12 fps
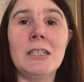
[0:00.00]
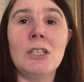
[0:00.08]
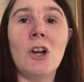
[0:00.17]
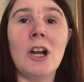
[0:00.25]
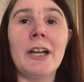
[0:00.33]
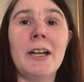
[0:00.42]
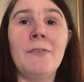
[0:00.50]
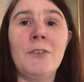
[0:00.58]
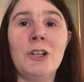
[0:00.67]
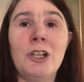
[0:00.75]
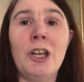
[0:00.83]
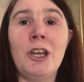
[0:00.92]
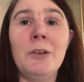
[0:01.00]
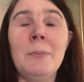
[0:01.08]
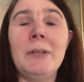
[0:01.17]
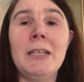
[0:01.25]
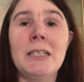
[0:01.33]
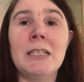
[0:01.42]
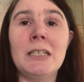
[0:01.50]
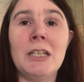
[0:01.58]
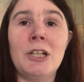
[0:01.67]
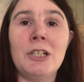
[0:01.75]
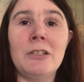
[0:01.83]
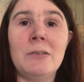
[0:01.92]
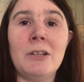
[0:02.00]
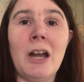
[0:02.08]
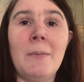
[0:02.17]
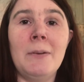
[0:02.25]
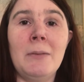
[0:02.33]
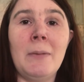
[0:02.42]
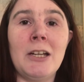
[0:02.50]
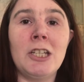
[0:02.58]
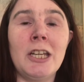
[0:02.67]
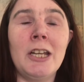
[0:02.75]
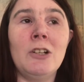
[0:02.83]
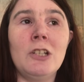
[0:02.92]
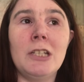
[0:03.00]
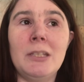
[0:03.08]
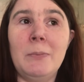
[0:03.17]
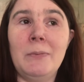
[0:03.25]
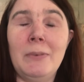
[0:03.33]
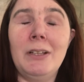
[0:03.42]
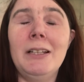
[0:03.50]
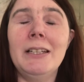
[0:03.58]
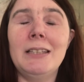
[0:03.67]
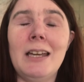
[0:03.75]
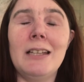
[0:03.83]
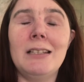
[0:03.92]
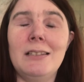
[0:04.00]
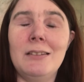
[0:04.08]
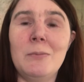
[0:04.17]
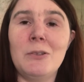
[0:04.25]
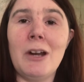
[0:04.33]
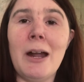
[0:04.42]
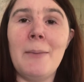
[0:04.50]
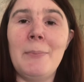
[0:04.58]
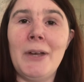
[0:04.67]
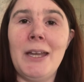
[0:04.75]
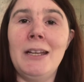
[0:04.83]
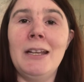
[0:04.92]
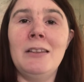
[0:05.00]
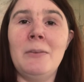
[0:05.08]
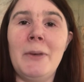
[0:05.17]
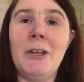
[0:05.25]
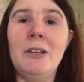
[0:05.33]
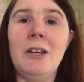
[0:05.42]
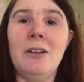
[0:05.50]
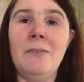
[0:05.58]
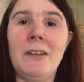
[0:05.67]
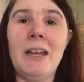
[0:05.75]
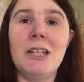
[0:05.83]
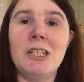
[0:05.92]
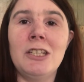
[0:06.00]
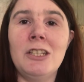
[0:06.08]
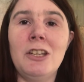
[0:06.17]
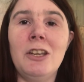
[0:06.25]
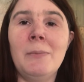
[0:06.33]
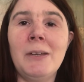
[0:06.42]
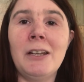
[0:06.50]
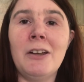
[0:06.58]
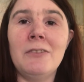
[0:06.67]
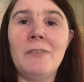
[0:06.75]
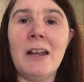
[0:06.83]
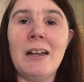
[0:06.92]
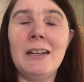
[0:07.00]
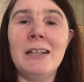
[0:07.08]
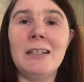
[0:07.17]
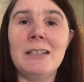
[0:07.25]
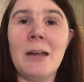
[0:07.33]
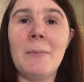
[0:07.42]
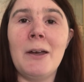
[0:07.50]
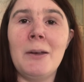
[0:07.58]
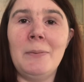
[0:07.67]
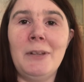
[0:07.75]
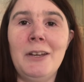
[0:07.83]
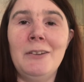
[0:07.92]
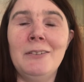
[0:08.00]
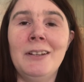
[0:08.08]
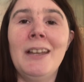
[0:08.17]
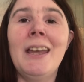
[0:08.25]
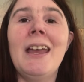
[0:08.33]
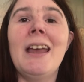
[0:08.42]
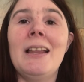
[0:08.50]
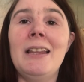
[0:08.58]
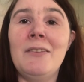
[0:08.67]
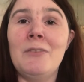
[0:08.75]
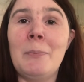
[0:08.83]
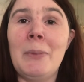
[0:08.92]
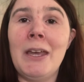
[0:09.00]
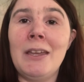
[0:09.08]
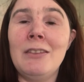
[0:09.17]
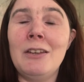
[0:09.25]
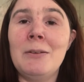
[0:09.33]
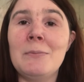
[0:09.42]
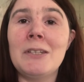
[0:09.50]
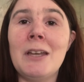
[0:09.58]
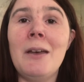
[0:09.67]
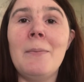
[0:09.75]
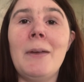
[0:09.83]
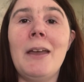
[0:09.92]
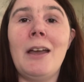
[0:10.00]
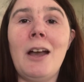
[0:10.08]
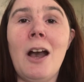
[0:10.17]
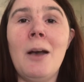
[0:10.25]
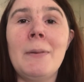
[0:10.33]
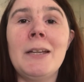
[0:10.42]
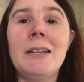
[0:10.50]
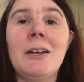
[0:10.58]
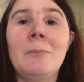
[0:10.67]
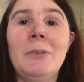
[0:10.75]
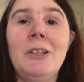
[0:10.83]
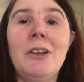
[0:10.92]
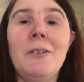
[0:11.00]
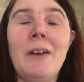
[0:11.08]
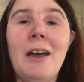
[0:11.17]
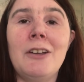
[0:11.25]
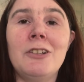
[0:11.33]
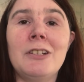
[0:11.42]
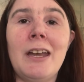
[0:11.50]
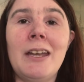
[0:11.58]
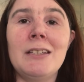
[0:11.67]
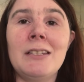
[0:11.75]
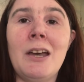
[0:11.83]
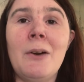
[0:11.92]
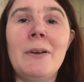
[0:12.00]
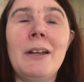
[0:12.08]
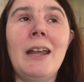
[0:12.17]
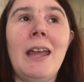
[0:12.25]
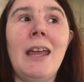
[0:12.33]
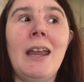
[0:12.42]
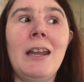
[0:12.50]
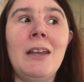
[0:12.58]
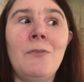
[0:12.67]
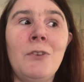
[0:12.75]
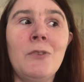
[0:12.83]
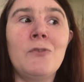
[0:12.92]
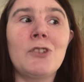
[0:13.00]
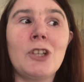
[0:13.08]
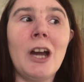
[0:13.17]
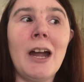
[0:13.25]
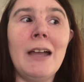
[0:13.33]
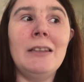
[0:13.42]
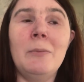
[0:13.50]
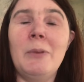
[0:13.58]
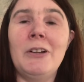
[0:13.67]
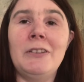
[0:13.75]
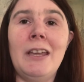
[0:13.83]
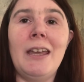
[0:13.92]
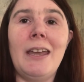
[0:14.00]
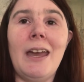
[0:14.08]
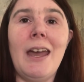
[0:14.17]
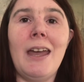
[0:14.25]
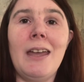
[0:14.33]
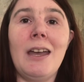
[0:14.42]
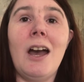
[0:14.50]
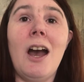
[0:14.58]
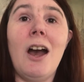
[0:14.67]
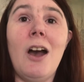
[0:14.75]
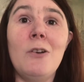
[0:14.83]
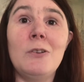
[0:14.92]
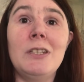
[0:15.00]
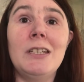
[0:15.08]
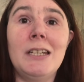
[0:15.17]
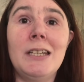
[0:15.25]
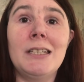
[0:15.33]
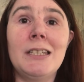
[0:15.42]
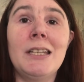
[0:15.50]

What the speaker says: If you're new, please consider subscribing to my channel. Just click that subscribe button and the bell notification so you can be notified anytime I upload. Leave a big thumbs up and comment down below how your day is going and if you've tried the birthday cake Hostess